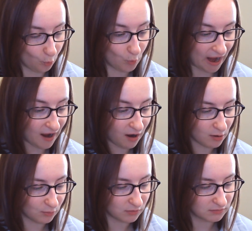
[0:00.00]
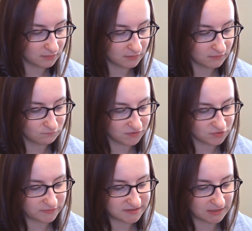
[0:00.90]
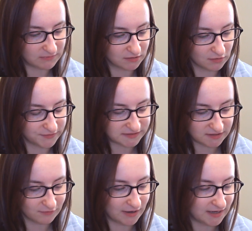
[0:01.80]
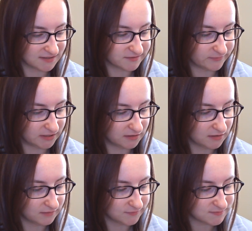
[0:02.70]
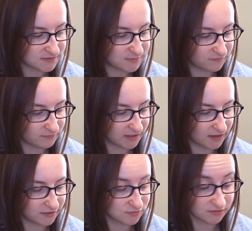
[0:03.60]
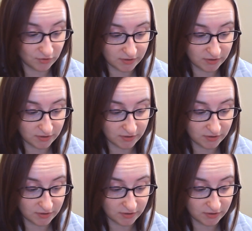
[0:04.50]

Wow. Victor wouldn't send me a note. He's sitting right next to me. This must be from the guy who's